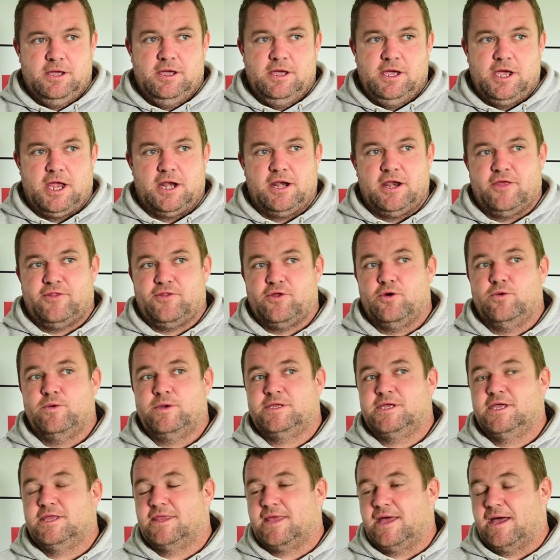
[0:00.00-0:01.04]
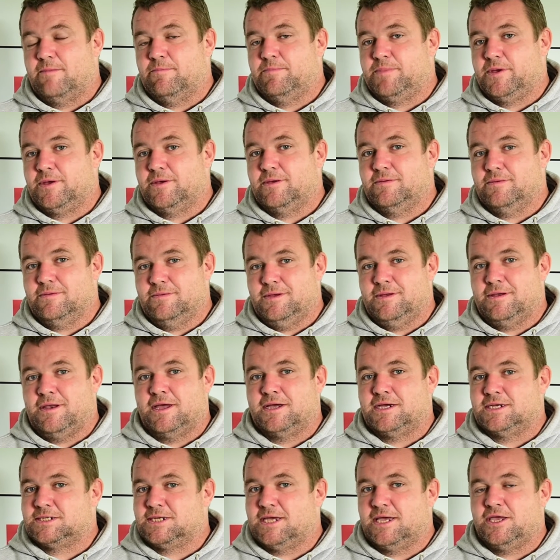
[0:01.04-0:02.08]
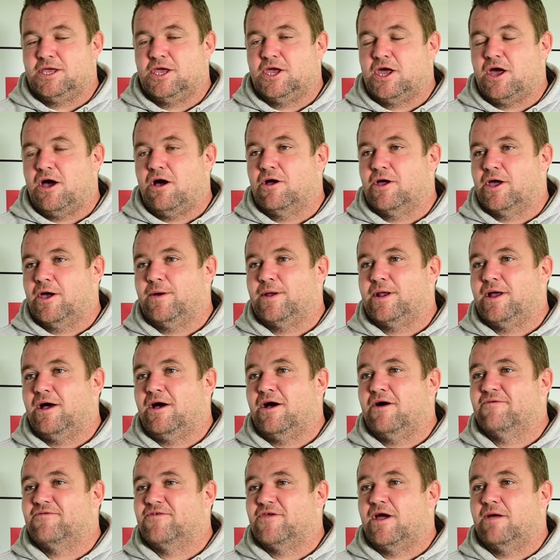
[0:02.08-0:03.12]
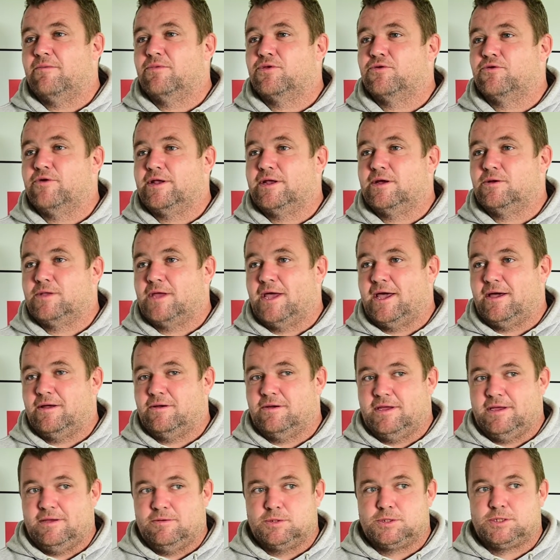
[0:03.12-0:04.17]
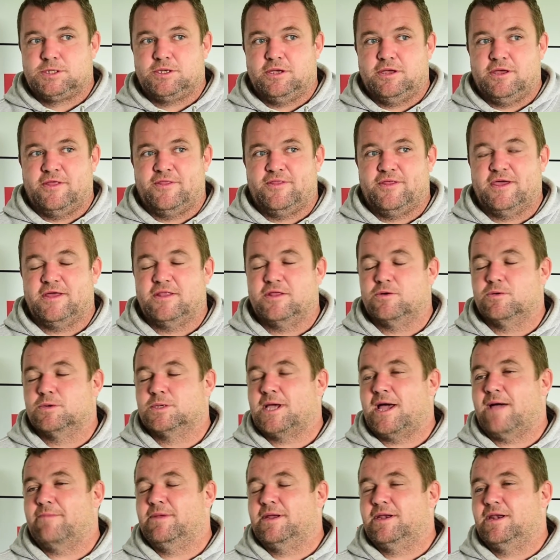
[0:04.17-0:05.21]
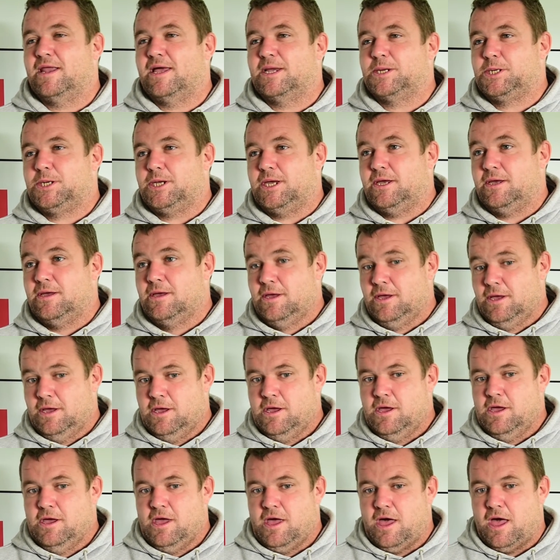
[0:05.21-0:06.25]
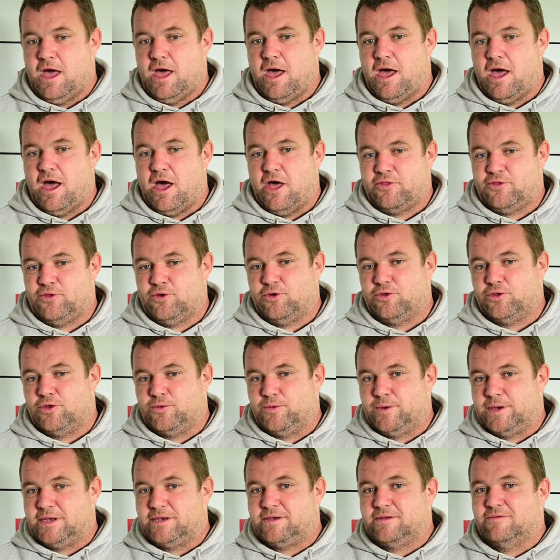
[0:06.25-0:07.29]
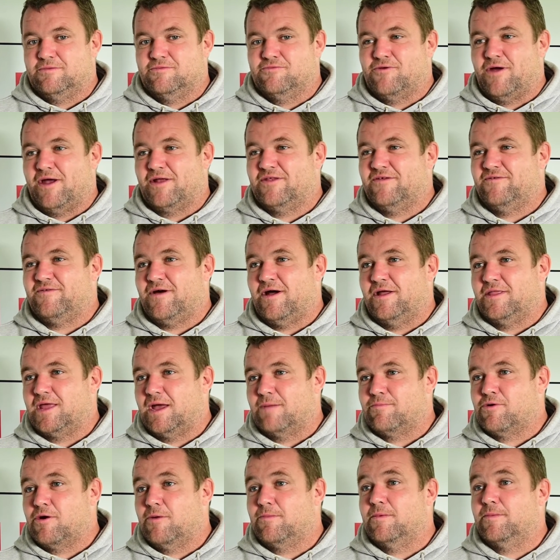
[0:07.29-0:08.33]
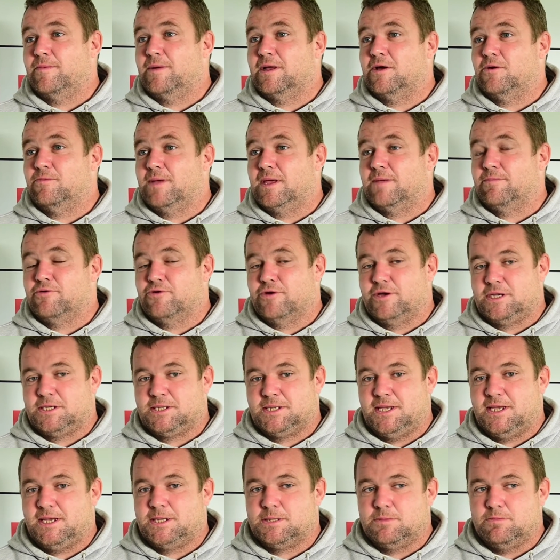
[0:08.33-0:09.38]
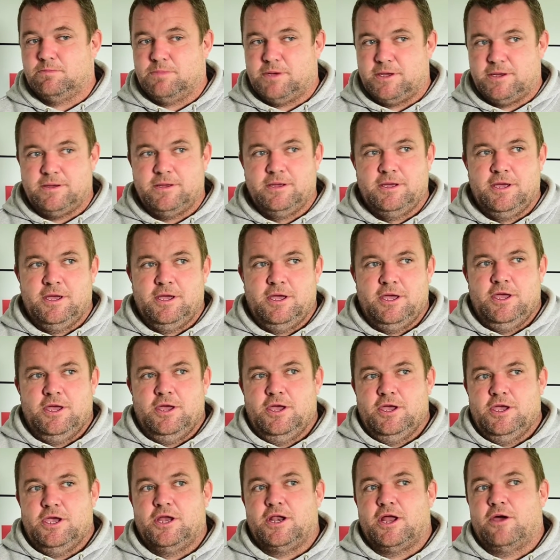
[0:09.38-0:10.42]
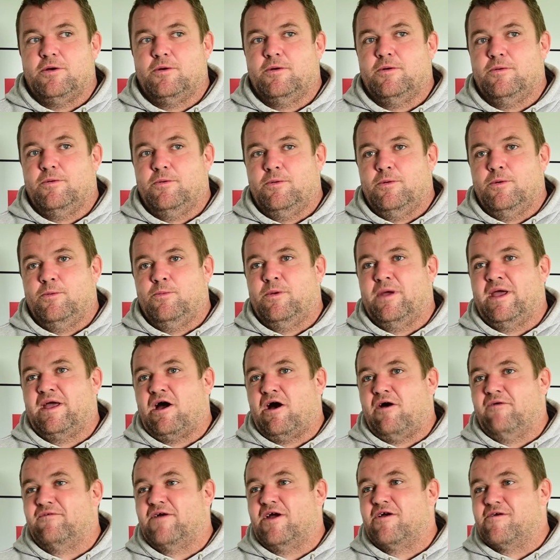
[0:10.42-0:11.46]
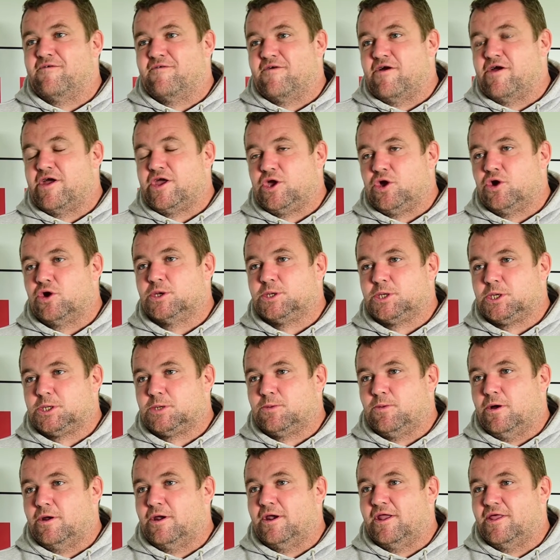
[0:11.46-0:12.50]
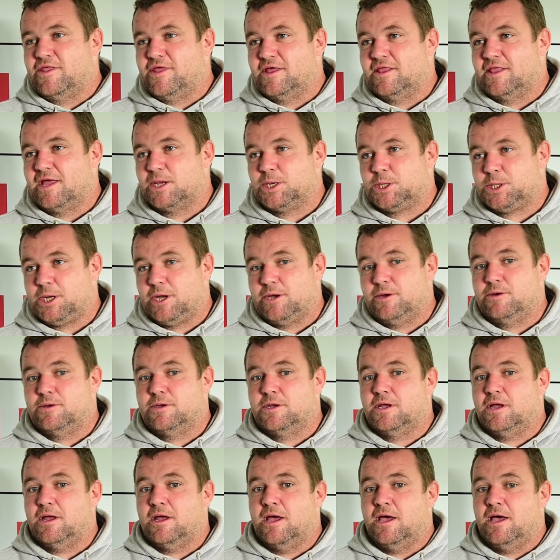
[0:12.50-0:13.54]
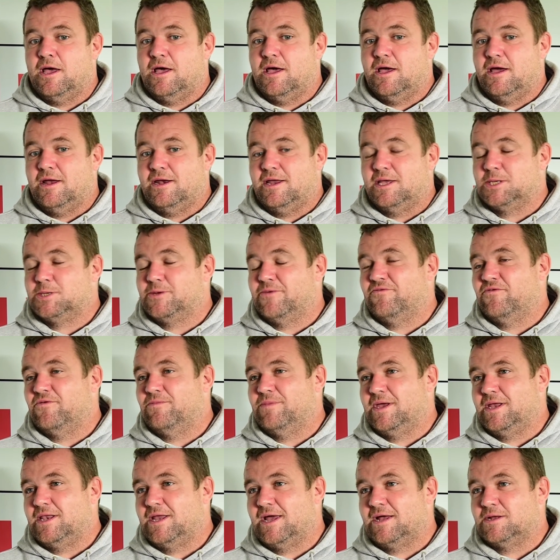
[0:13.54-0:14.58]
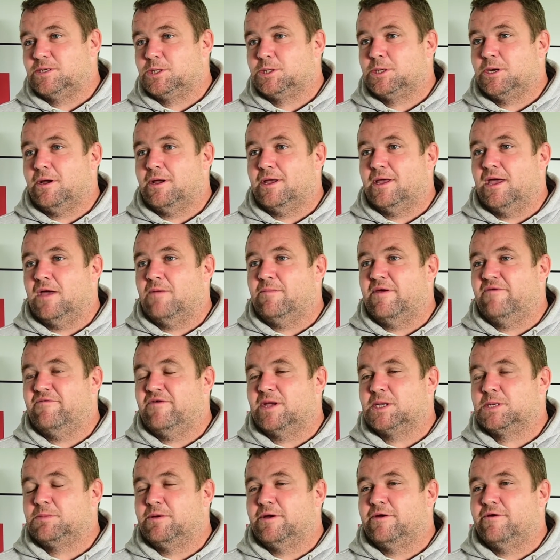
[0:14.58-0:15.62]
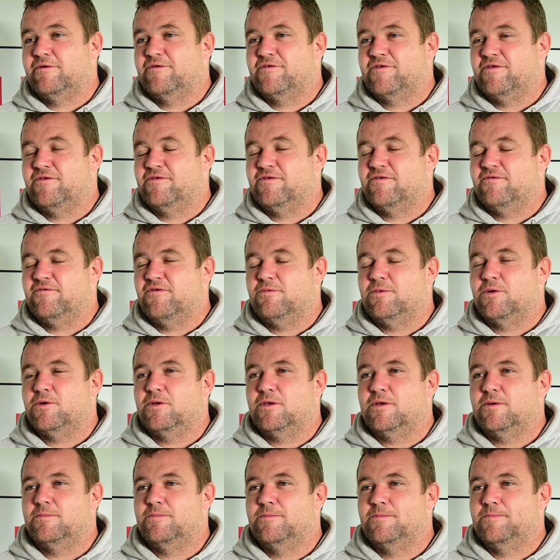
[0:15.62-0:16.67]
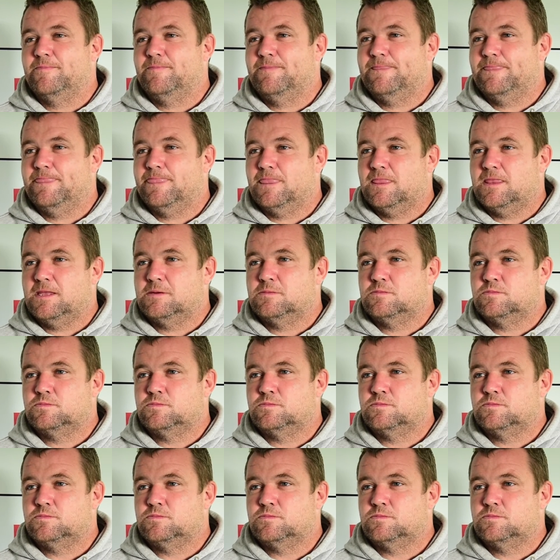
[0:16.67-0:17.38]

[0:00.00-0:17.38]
And I thought we did that, but like I say, you can't go in at half time 3-0 down. It was a thing that was happening last year. I thought that we'd rectified that problem a little bit pre-season, but we are very, very young as a squad, and I think that showed. And it's up for me now to try and get a bit of experience into the football club. Yeah,